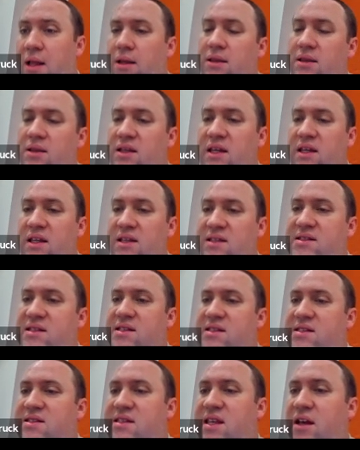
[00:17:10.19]
leads
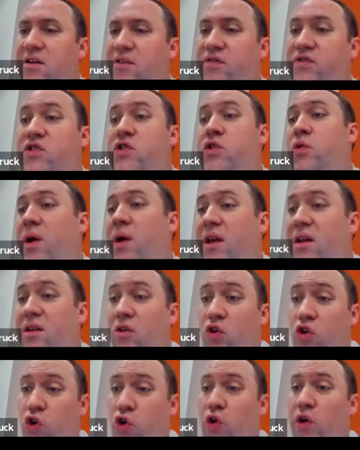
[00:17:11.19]
itself to a
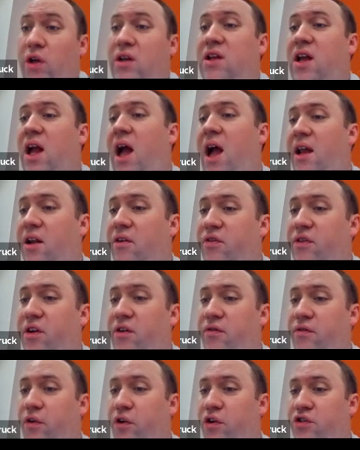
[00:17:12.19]
good kind of
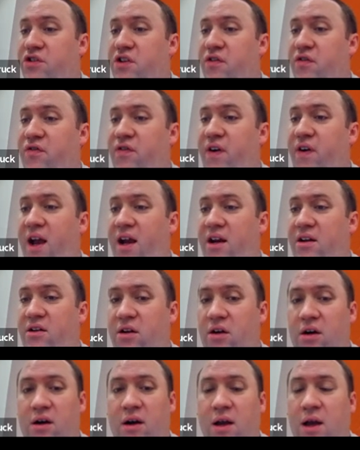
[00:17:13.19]
conversion
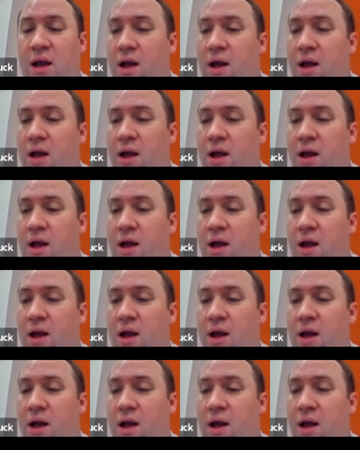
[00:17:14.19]
factor.